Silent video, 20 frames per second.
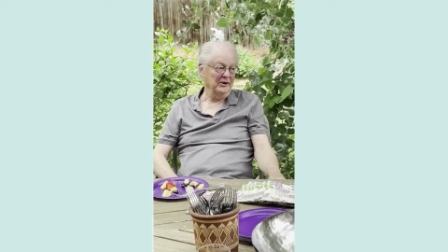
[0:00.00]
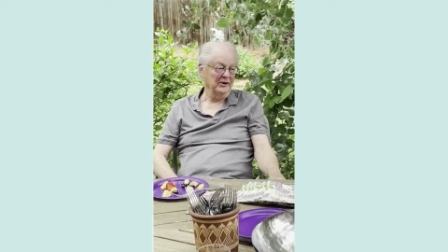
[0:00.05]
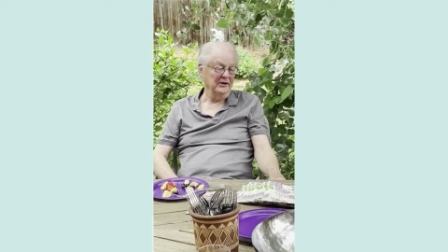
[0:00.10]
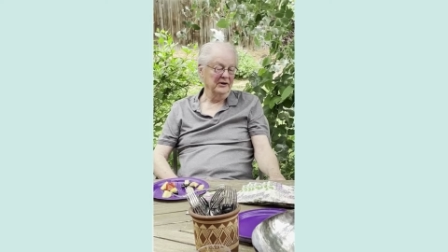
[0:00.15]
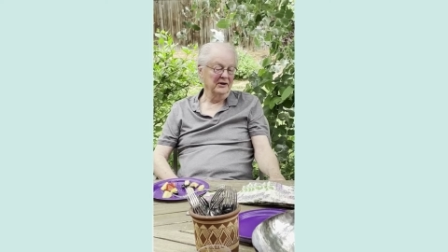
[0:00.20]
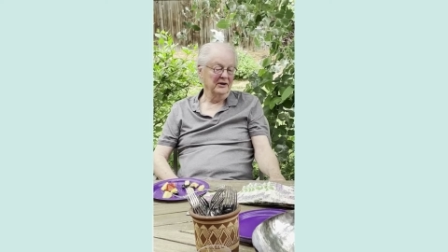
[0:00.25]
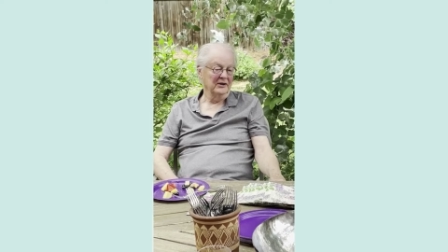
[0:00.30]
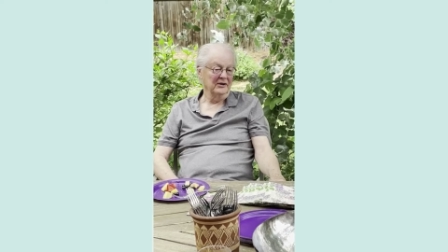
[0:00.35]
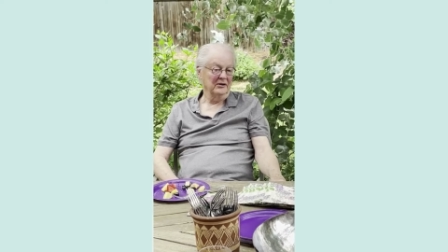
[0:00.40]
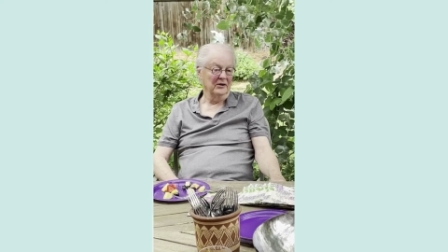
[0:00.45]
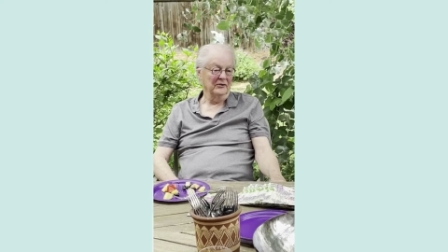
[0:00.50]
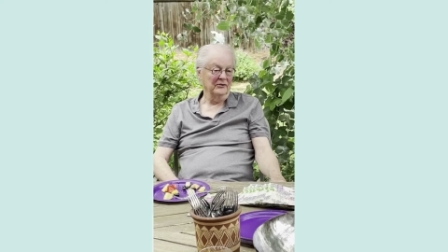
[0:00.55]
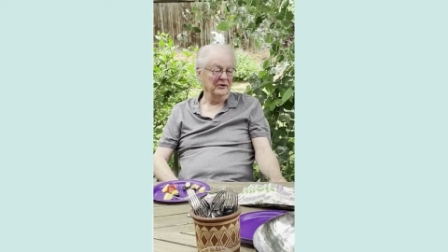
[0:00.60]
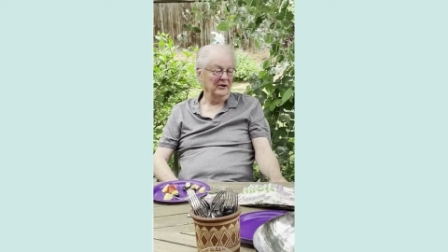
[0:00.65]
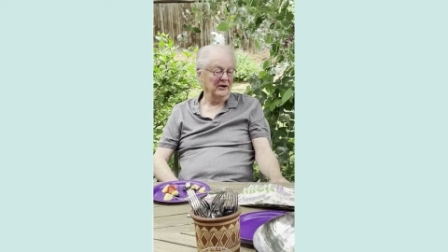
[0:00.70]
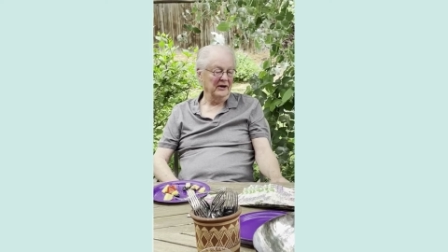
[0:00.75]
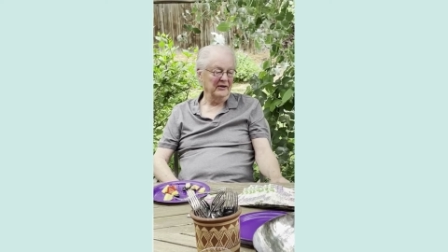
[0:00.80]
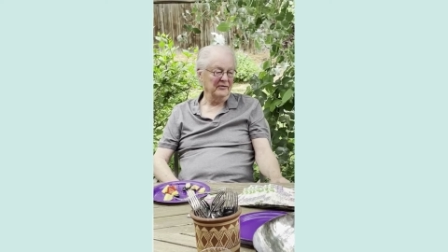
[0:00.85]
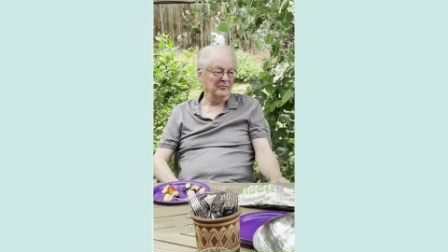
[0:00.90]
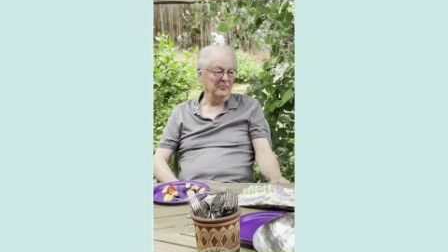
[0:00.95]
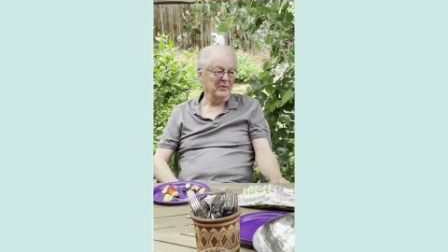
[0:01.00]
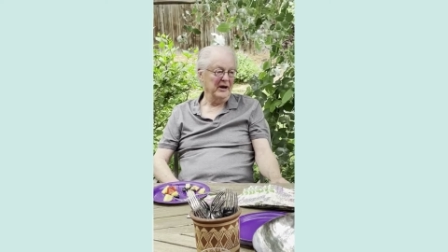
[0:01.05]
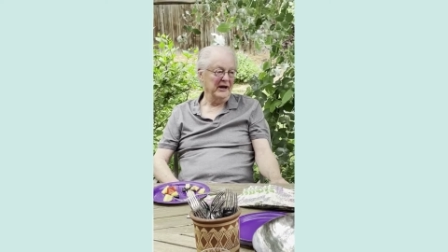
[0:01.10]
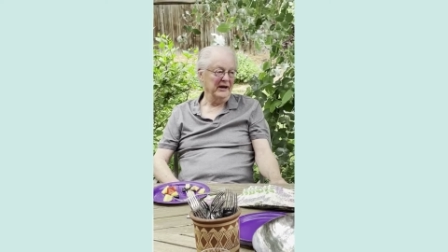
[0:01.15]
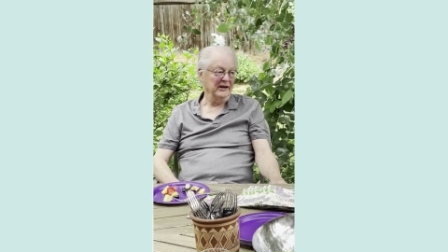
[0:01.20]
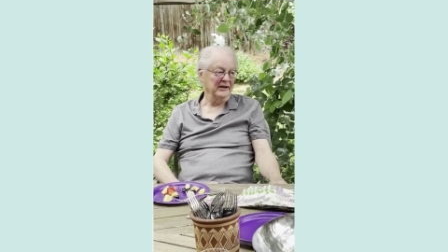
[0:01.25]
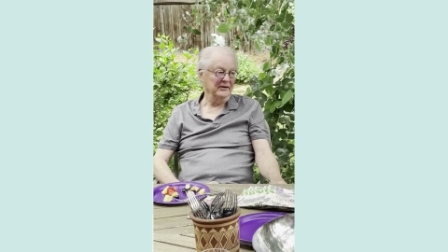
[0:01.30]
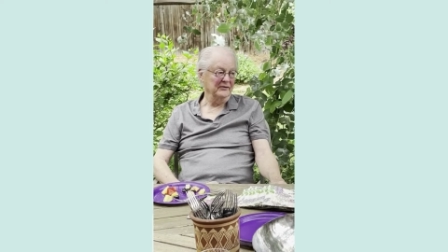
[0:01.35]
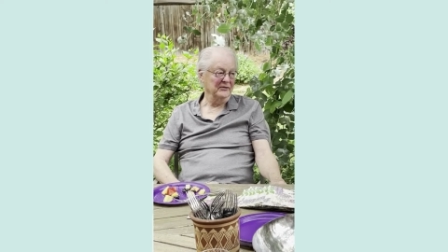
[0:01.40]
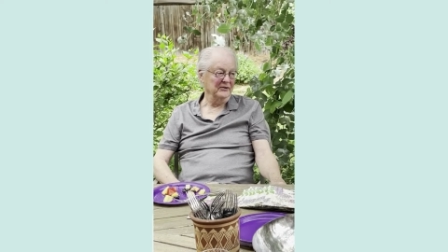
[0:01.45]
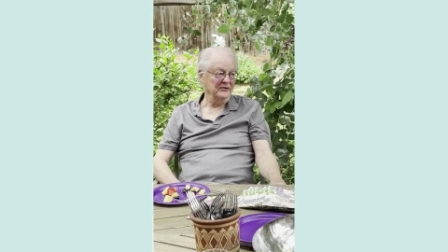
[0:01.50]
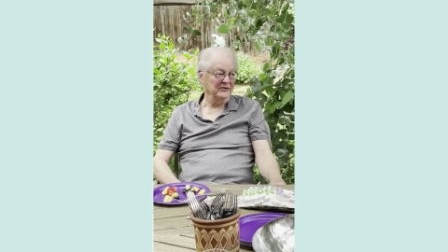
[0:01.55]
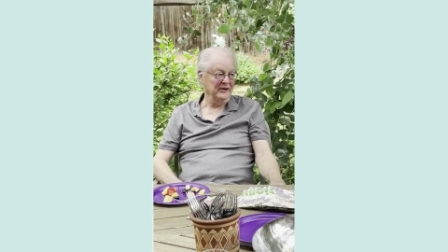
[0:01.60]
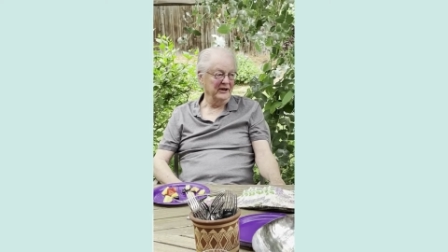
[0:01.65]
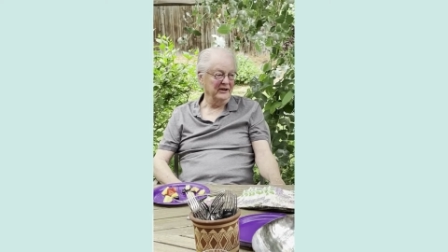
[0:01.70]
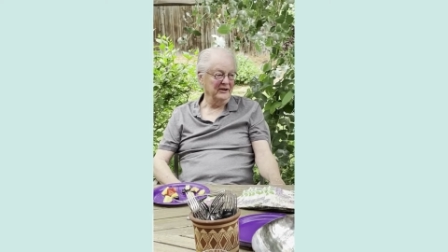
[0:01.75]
1940 on the left bank of the